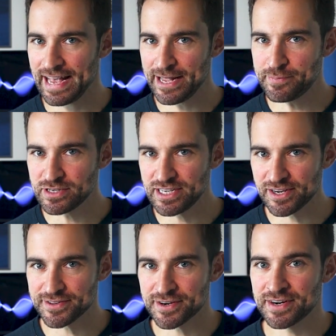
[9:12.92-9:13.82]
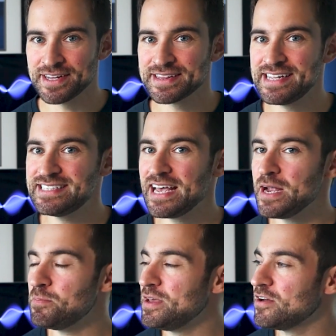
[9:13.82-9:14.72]
In particular, let's
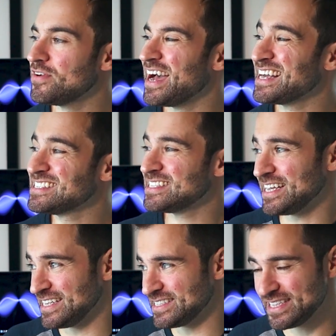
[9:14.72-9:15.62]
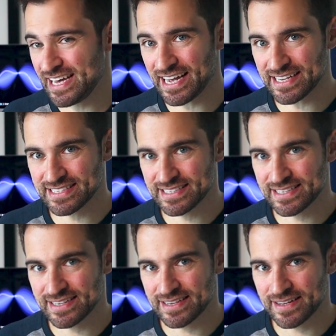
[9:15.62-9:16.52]
say P of x is
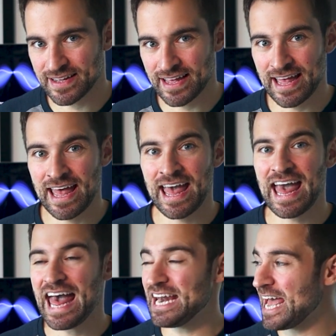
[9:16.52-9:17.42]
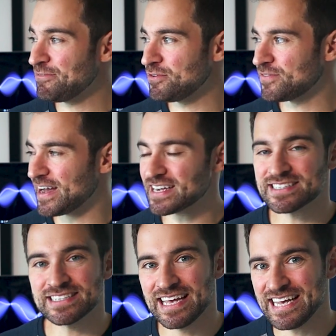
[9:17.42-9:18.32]
this, and F of
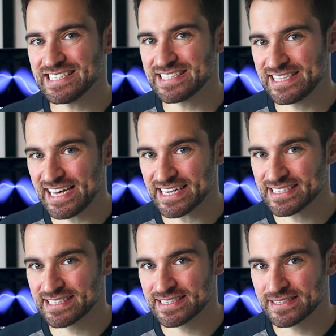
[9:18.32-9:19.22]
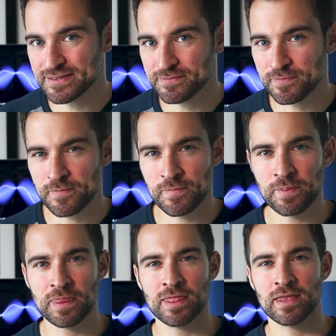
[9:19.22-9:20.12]
x is this.
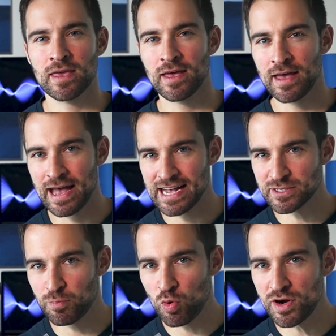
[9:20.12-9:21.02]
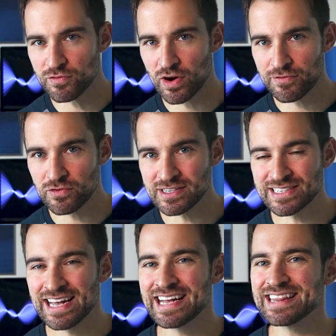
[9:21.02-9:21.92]
As a point of
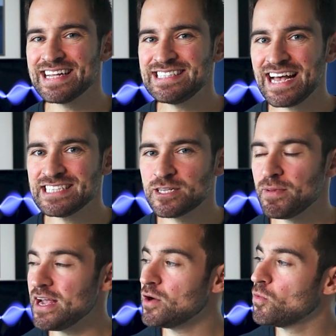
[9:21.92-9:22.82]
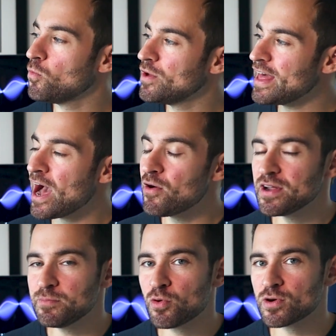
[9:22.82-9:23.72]
reference, let's estimate
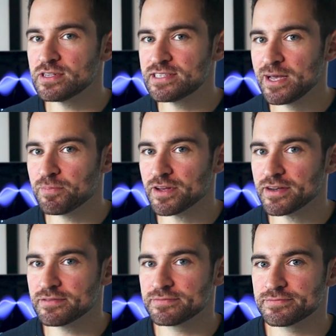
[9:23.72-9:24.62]
without importance sampling.